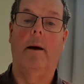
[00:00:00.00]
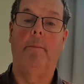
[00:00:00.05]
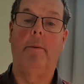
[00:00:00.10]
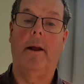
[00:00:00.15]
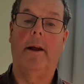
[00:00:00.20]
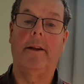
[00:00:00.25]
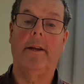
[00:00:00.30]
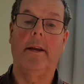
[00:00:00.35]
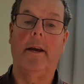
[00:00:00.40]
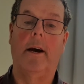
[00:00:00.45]
"A
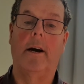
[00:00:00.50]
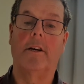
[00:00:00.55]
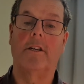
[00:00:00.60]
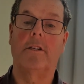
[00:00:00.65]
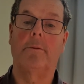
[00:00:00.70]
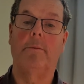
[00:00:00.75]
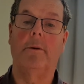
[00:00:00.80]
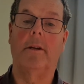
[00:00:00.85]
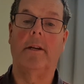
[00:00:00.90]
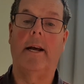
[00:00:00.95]
bloody
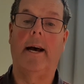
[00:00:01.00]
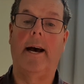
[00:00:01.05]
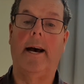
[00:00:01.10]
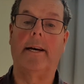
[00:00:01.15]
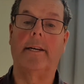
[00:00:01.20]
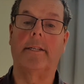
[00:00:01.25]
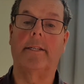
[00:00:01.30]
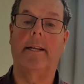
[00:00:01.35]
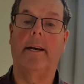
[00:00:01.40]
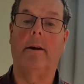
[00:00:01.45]
husband
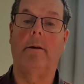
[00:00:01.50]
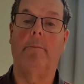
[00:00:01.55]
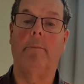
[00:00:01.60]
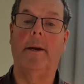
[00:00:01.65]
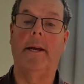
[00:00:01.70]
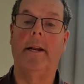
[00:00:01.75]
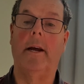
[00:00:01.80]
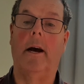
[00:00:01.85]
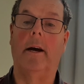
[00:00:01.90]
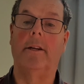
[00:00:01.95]
hast thou
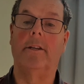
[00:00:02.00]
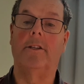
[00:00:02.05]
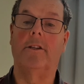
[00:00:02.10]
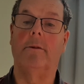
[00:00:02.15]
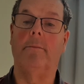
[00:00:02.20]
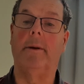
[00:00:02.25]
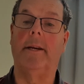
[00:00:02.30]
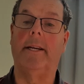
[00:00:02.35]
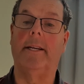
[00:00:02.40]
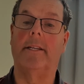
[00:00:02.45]
been
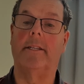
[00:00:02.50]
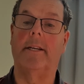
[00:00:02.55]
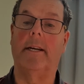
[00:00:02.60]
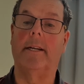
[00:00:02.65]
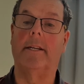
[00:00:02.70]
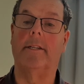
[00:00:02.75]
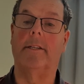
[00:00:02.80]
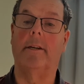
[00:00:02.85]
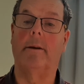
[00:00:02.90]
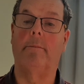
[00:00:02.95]
unto me,"
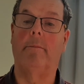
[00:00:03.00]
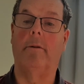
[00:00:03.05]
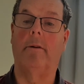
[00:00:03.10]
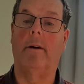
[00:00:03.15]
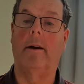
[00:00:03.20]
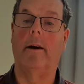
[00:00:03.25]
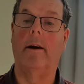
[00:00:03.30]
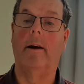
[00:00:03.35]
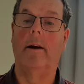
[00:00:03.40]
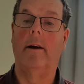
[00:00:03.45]
said
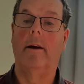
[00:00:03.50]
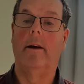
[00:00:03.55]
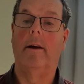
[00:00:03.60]
Zipporah.